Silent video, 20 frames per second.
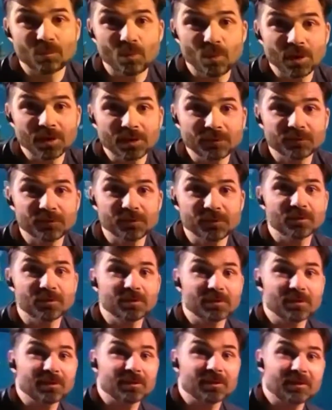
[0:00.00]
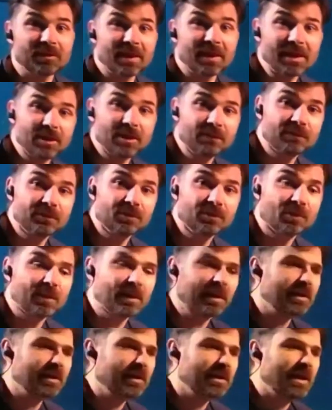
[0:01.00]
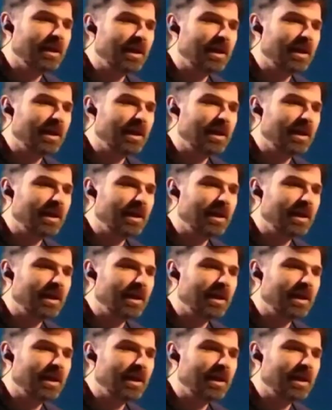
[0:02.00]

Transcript: Wonderful. Thank you for joining.